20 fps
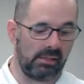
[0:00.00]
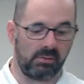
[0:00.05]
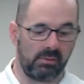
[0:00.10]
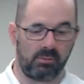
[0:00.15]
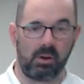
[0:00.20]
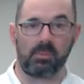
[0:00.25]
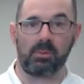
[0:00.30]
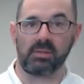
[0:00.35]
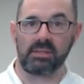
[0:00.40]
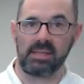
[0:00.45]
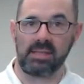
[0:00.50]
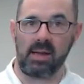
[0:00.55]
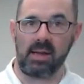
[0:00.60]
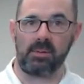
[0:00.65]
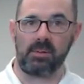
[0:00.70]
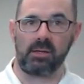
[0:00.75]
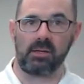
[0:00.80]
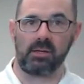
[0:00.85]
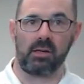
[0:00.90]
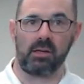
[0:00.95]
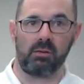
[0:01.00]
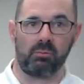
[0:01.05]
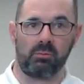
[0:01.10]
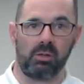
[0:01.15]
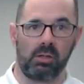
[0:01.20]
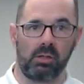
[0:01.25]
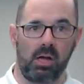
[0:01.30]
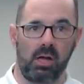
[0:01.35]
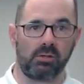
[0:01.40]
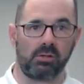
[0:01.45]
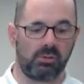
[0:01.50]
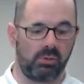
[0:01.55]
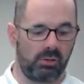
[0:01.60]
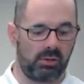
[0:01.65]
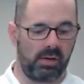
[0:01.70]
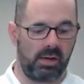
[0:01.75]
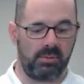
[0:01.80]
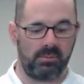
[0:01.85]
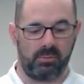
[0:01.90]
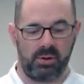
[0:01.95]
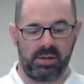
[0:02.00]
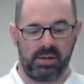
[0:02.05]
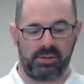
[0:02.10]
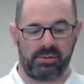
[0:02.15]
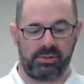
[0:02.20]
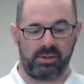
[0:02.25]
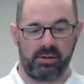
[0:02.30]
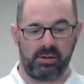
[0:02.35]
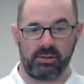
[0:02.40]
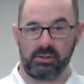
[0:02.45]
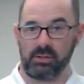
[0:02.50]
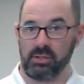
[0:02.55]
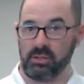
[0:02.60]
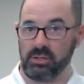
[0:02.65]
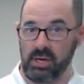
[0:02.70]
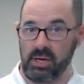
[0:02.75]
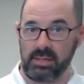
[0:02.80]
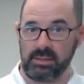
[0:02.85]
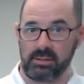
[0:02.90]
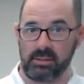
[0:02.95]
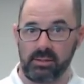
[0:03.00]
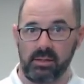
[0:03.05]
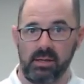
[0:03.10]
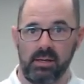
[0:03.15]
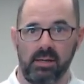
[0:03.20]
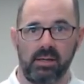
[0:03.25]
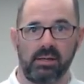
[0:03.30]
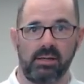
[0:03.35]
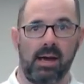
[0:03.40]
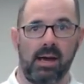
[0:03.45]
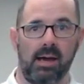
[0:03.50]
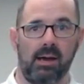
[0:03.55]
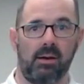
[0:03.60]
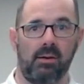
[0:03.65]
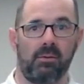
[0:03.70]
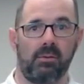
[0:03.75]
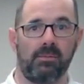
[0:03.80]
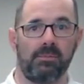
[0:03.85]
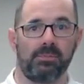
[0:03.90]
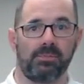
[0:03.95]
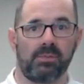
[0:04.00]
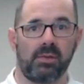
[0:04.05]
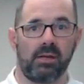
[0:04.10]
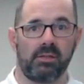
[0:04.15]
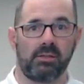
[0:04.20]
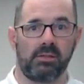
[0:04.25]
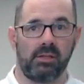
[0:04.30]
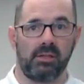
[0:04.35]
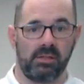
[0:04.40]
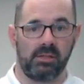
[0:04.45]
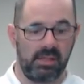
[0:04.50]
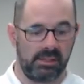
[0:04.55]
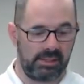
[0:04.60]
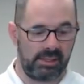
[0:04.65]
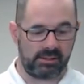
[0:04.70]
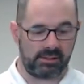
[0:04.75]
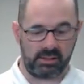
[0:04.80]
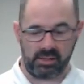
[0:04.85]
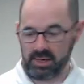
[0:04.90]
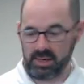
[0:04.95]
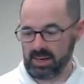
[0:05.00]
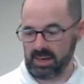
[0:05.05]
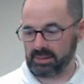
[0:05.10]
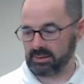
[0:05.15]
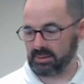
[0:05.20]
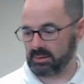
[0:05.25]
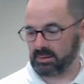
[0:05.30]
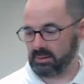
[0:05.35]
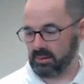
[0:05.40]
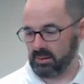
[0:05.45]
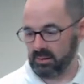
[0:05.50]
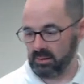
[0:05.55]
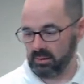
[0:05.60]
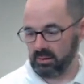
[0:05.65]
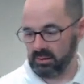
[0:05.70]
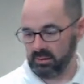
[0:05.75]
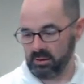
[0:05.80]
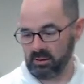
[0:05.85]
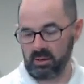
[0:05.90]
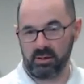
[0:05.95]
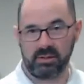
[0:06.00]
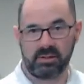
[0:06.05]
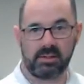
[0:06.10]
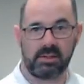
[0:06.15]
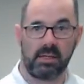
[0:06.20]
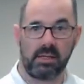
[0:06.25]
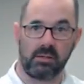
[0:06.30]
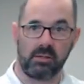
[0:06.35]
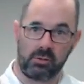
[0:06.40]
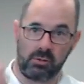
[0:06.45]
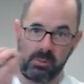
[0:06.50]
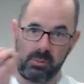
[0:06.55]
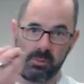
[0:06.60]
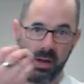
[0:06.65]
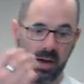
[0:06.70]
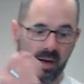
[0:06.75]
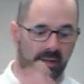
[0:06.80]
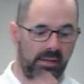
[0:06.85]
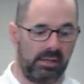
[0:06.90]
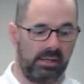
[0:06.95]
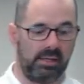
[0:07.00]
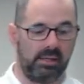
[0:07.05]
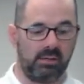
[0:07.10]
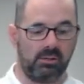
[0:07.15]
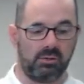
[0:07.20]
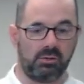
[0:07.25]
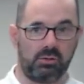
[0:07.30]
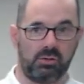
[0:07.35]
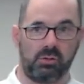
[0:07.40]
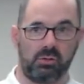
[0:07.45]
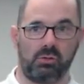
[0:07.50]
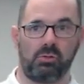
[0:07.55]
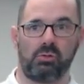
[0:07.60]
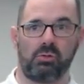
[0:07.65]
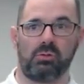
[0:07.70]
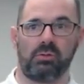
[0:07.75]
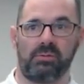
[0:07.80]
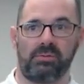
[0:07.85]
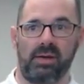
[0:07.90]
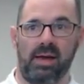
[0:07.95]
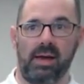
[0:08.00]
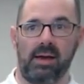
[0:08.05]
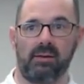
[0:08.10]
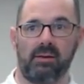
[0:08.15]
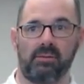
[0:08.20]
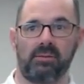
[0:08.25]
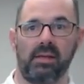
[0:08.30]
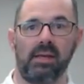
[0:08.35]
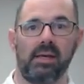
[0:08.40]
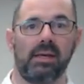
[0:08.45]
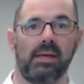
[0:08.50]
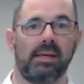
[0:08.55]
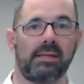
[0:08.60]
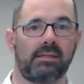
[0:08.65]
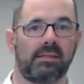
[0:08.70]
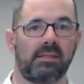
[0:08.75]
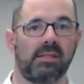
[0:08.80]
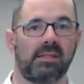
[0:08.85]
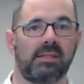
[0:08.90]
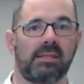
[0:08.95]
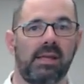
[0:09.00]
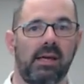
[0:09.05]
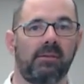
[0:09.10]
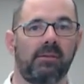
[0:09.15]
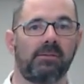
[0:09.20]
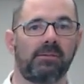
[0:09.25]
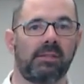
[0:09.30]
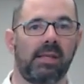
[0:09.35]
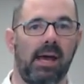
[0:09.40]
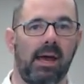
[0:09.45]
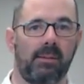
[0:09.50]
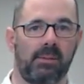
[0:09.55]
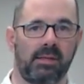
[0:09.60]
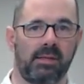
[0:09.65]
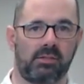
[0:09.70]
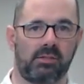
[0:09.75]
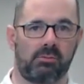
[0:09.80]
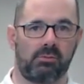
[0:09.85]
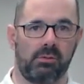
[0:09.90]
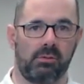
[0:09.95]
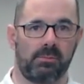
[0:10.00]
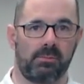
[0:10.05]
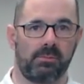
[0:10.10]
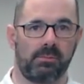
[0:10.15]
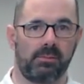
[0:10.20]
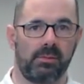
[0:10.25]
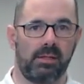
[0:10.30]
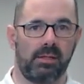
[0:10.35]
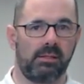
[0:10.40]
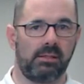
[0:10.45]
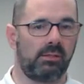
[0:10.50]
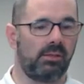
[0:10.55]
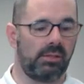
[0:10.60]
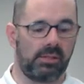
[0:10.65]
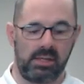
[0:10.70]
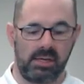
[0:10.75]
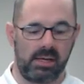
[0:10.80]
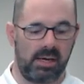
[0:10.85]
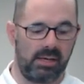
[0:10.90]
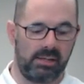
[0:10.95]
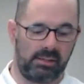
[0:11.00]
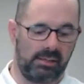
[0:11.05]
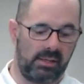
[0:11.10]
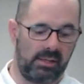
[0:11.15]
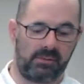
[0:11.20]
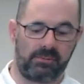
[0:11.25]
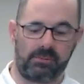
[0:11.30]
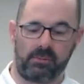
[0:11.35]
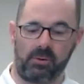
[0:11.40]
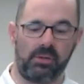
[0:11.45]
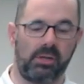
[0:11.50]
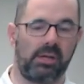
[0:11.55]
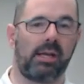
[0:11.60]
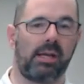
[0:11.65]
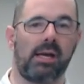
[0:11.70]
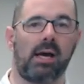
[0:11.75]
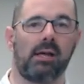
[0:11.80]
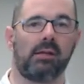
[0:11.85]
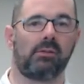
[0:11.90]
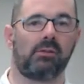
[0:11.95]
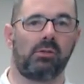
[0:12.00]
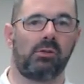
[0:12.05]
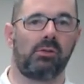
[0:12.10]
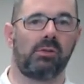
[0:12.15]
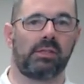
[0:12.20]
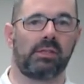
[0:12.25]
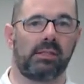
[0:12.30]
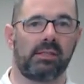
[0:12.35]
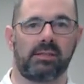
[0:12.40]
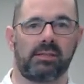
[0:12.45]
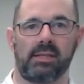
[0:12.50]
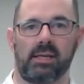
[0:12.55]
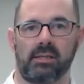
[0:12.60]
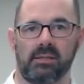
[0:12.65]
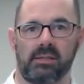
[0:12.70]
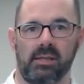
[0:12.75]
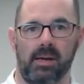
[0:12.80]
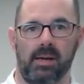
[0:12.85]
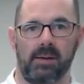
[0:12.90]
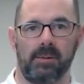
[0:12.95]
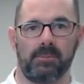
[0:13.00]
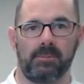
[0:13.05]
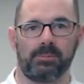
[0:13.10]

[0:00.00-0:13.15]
rubber snap-in will also come with the nut. Now, the nut that connects the sensor body to the valve, it's a self-tapping screw. Therefore, you cannot use it a second time.